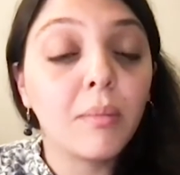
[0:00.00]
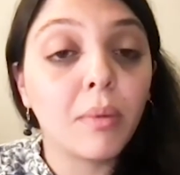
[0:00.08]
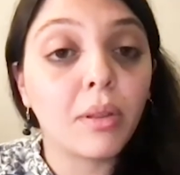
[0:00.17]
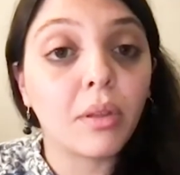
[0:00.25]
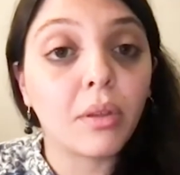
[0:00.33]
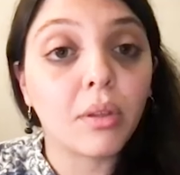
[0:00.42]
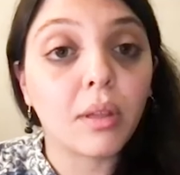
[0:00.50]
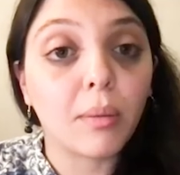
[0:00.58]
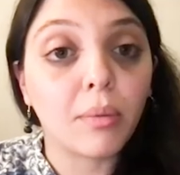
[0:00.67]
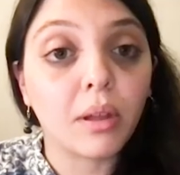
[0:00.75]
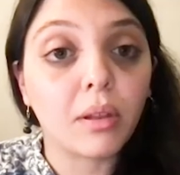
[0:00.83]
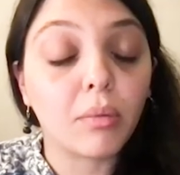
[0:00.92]
but this is
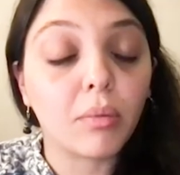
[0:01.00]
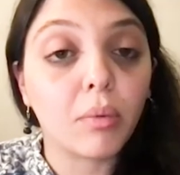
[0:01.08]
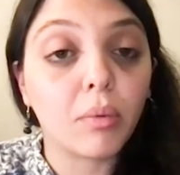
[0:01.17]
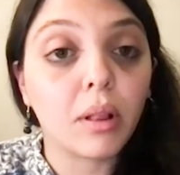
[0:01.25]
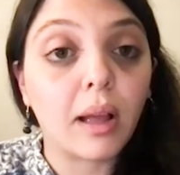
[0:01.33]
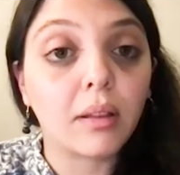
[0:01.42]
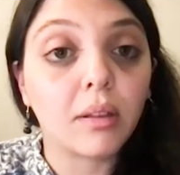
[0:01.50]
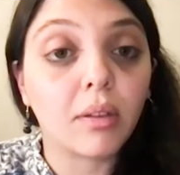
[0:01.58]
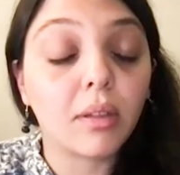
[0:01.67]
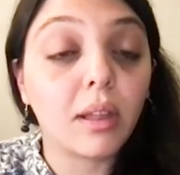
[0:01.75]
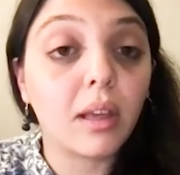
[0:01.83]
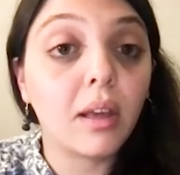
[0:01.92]
something that we would like to
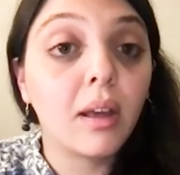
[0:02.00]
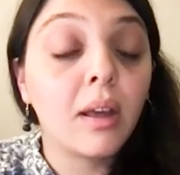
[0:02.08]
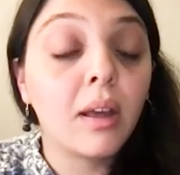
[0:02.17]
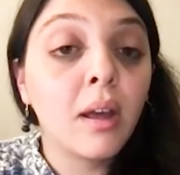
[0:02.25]
see.